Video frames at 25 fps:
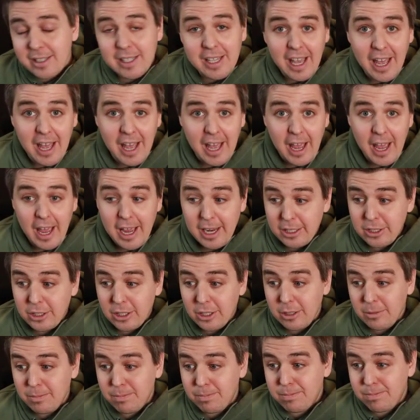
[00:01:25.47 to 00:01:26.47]
it's
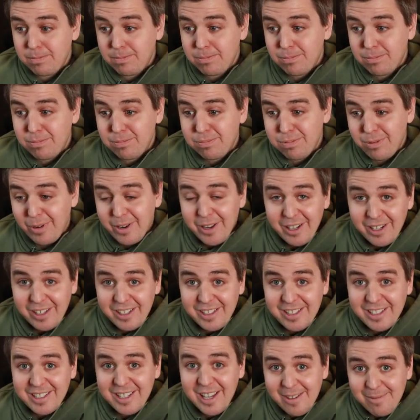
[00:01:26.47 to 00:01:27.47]
actually
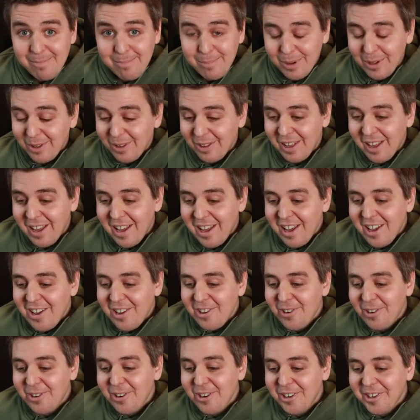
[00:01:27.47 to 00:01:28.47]
really simple.
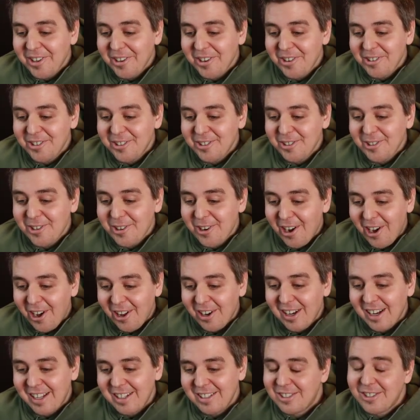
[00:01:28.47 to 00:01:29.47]
You're gonna go to your
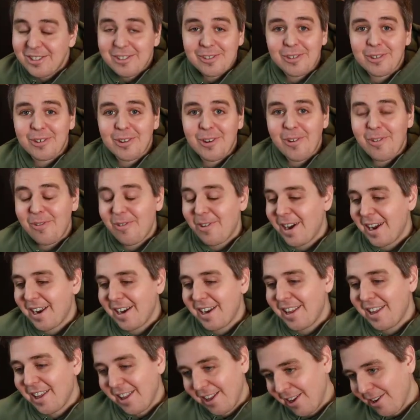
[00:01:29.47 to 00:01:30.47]
online store
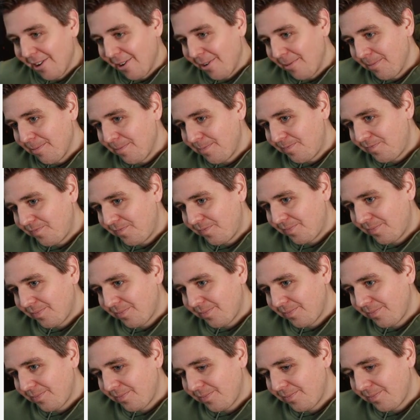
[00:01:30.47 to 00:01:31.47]
right here.
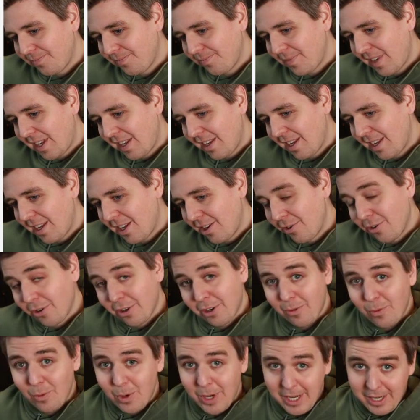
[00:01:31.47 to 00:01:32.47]
You're
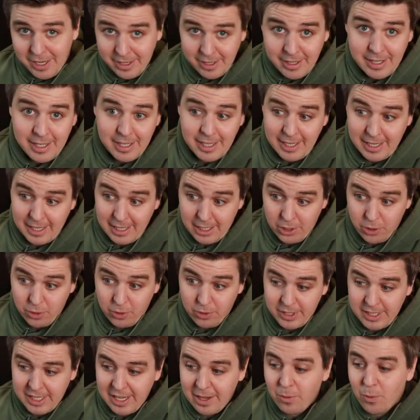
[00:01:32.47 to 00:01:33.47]
gonna wait until it
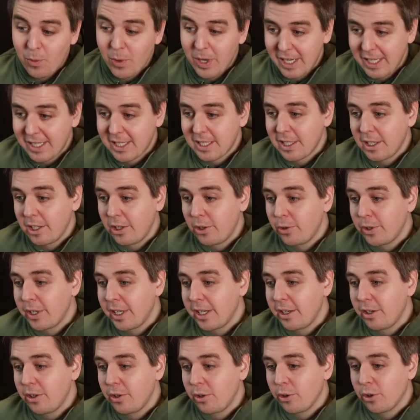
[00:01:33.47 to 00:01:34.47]
loads. And when it's
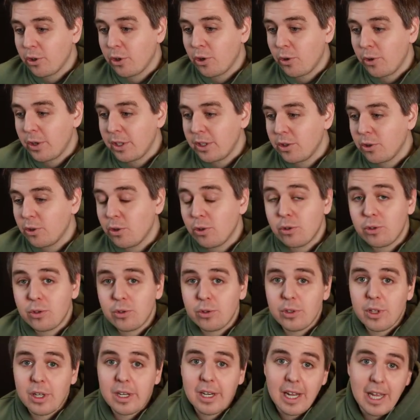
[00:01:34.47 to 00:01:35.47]
loaded, you're going to go
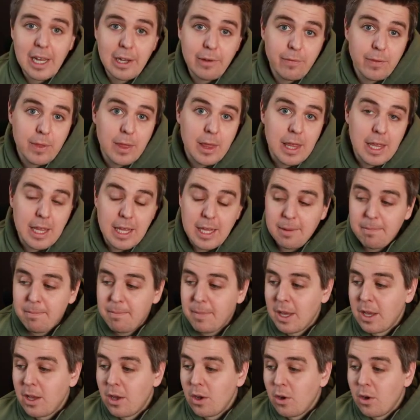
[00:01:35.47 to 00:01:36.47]
to the life theme